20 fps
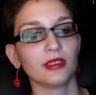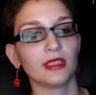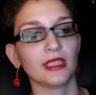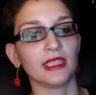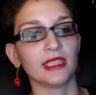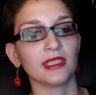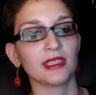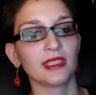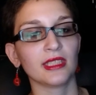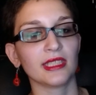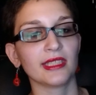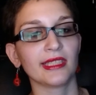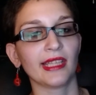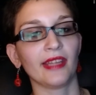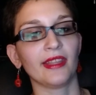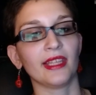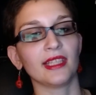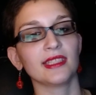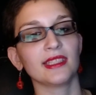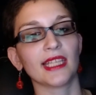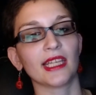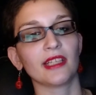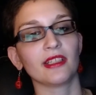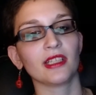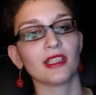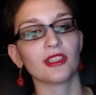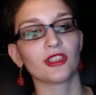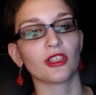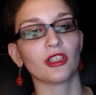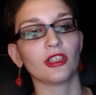is to say that
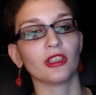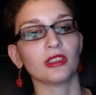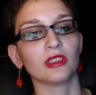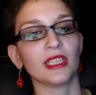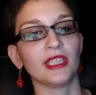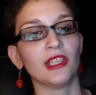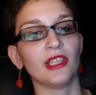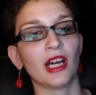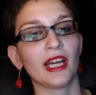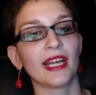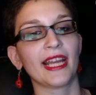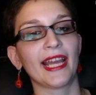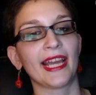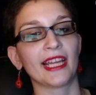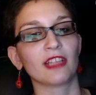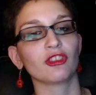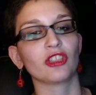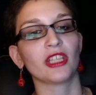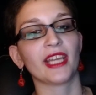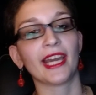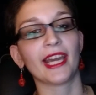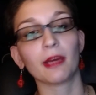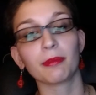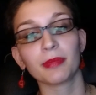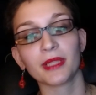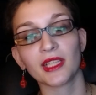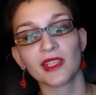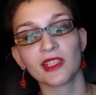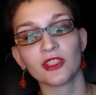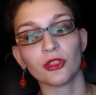Saturdays are currently not actually
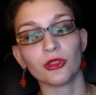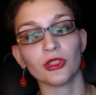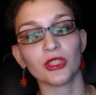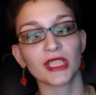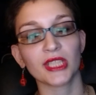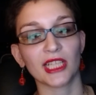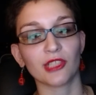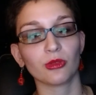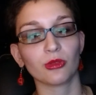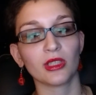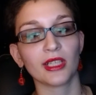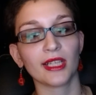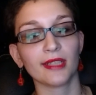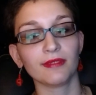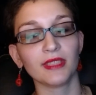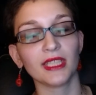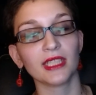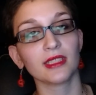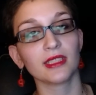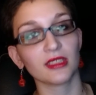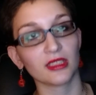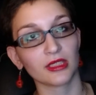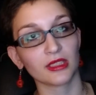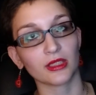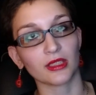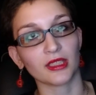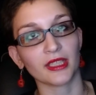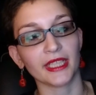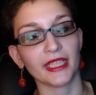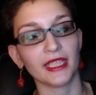happening due to schedule conflicts.
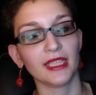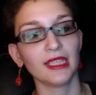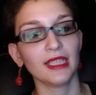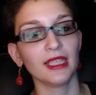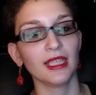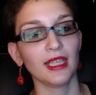Sorry.